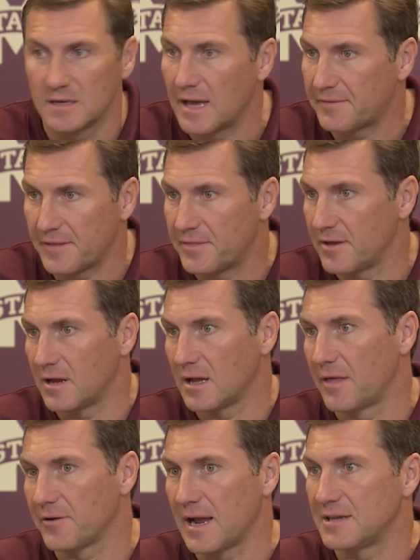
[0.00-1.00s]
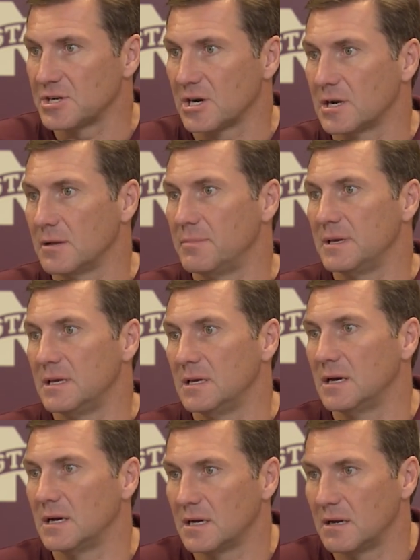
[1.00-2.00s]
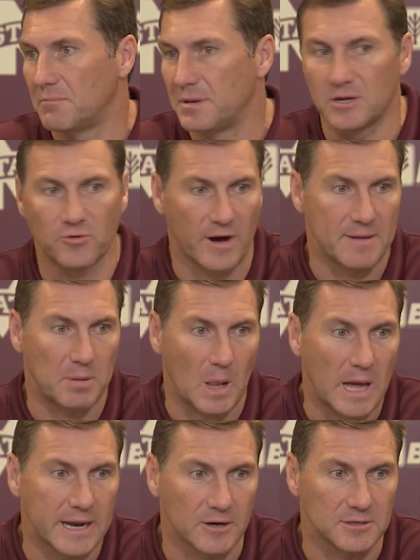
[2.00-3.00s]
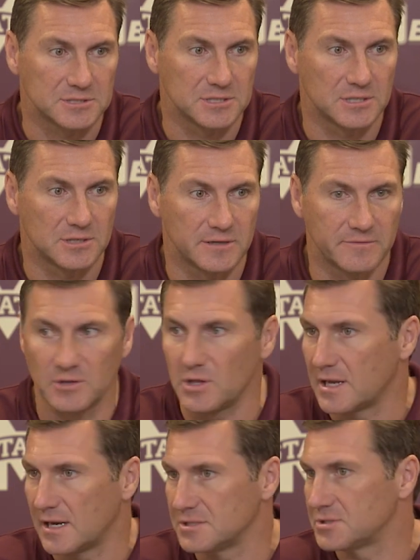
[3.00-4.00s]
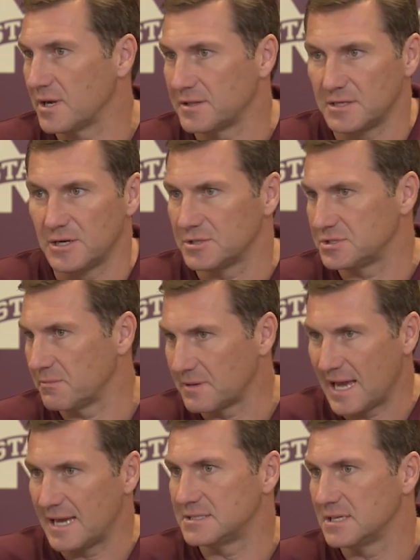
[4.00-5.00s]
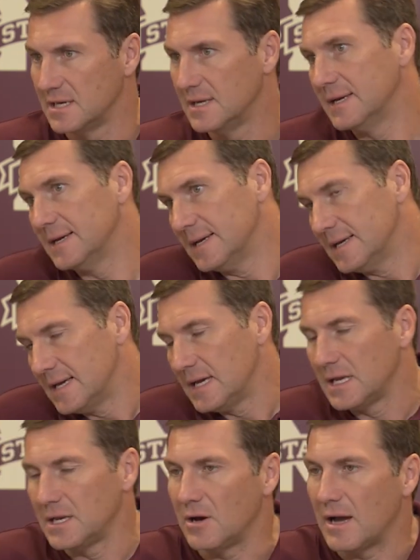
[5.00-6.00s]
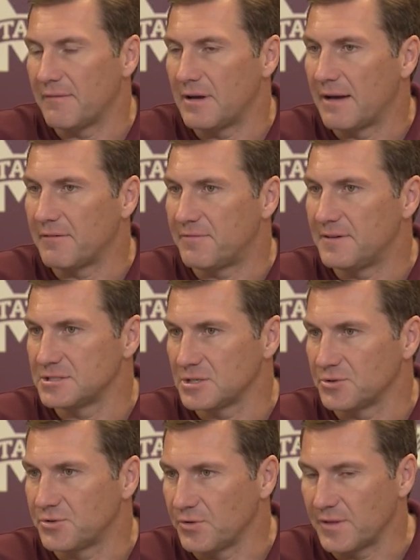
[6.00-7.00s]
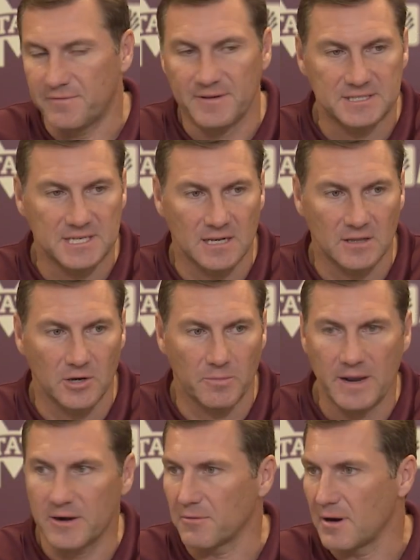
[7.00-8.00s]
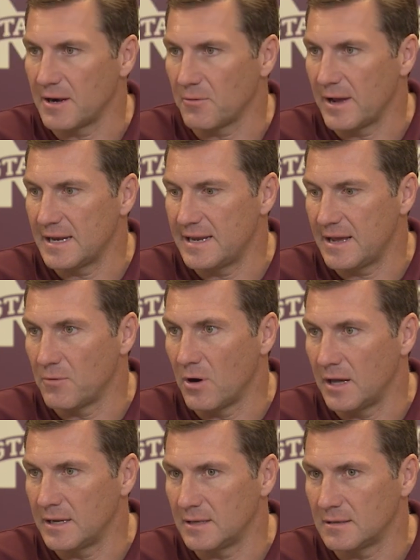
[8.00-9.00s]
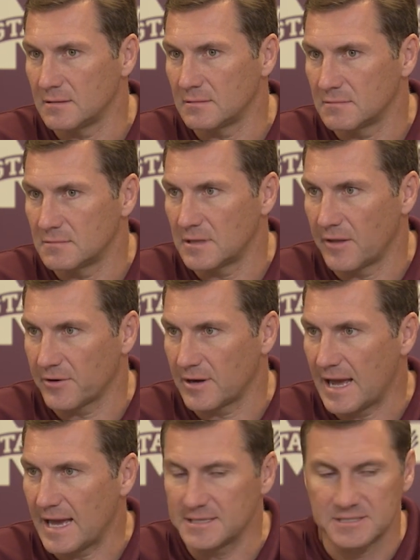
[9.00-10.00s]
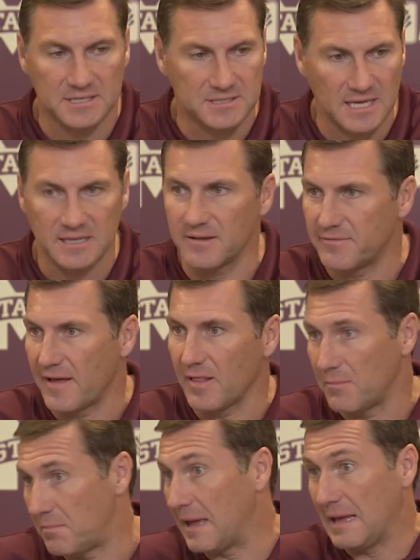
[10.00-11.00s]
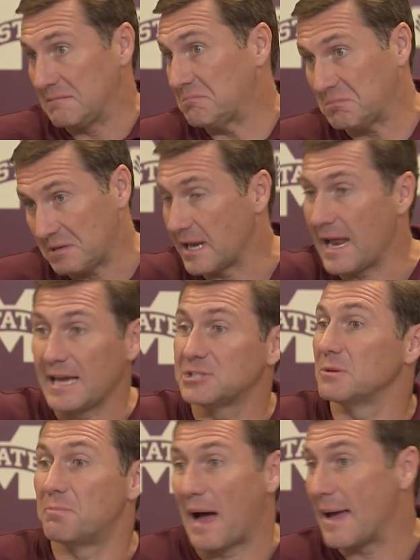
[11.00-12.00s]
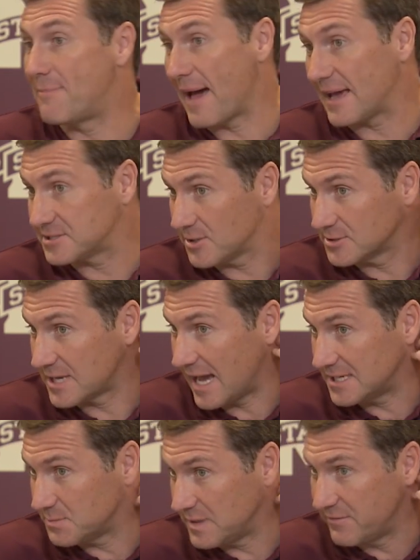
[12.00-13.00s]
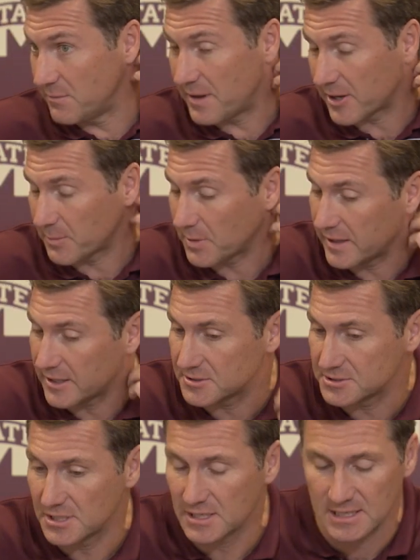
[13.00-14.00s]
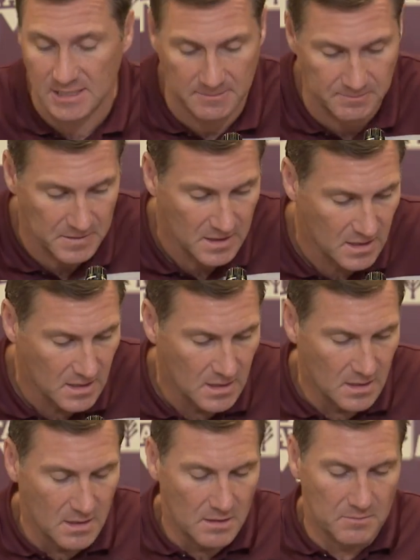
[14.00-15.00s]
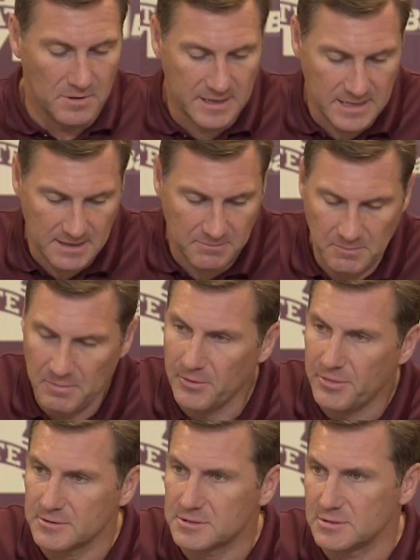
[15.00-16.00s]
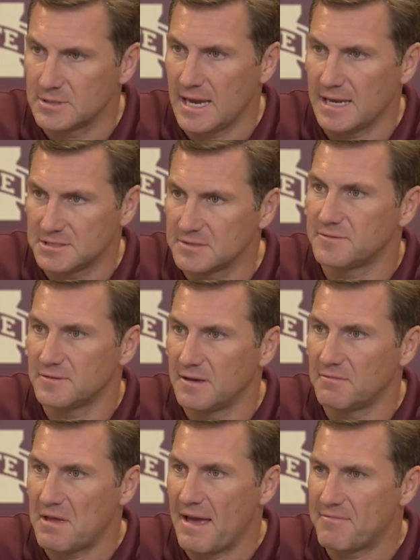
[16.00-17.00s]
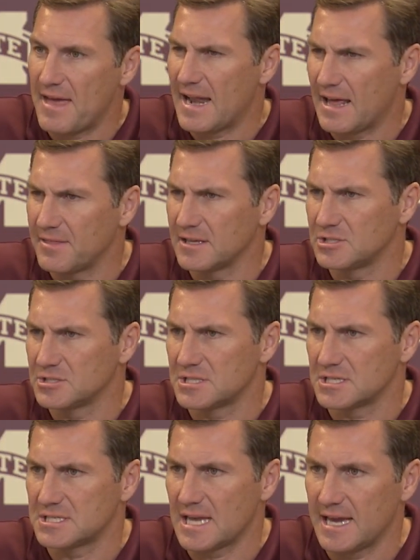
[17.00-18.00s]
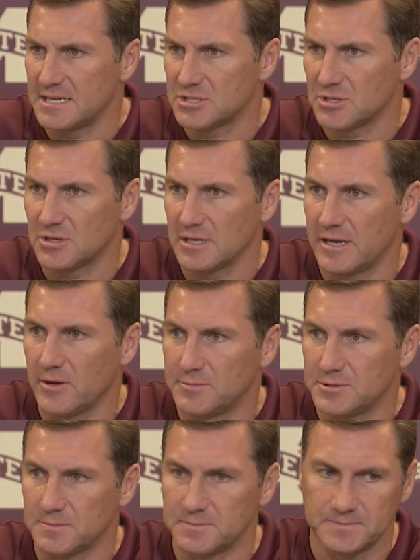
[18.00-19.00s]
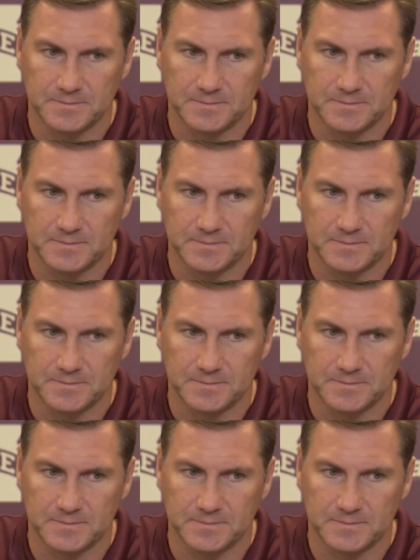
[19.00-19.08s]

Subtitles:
Not that the other guys aren't going to be great players, you know, and if you look at us throughout the year, some guys, you know, have a physical tool that fits in a little better right away day one, and other guys, as they develop, can actually bypass those guys and be even better players. But both those two guys have that. I think just the size certainly helps them.